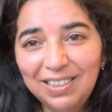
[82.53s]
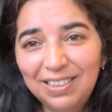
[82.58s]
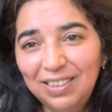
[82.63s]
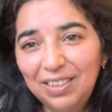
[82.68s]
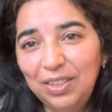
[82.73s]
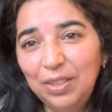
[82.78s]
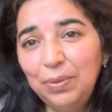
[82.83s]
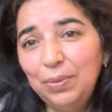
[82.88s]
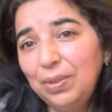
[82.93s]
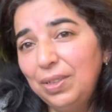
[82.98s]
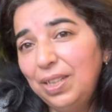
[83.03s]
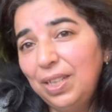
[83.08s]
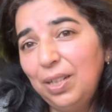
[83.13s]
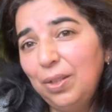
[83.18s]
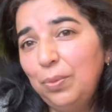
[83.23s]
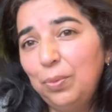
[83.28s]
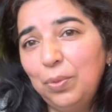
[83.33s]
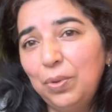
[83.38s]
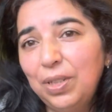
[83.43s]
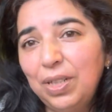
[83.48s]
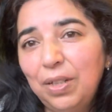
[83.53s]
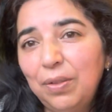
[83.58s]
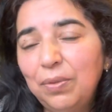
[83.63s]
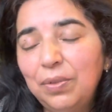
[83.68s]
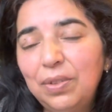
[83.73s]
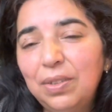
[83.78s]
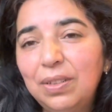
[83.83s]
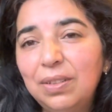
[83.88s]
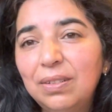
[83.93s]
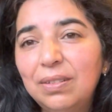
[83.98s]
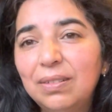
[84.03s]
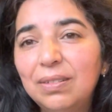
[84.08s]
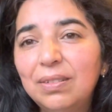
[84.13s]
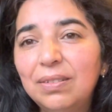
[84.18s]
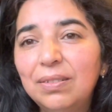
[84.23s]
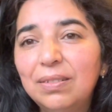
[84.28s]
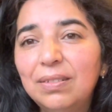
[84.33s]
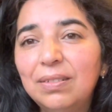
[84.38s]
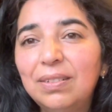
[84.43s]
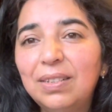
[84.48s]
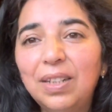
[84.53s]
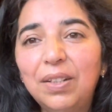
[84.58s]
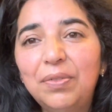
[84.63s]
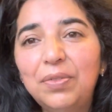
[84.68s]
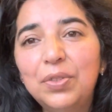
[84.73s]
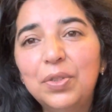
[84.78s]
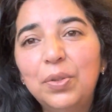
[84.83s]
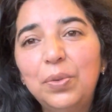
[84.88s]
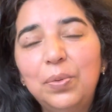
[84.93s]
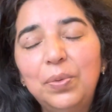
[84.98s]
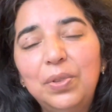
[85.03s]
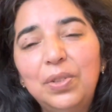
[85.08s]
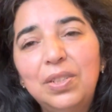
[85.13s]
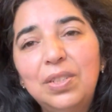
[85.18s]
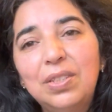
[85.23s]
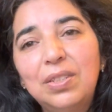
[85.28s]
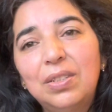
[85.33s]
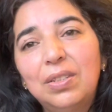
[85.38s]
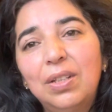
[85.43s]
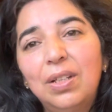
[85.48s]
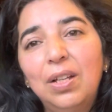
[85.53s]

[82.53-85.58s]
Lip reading: They would get whatever leftovers,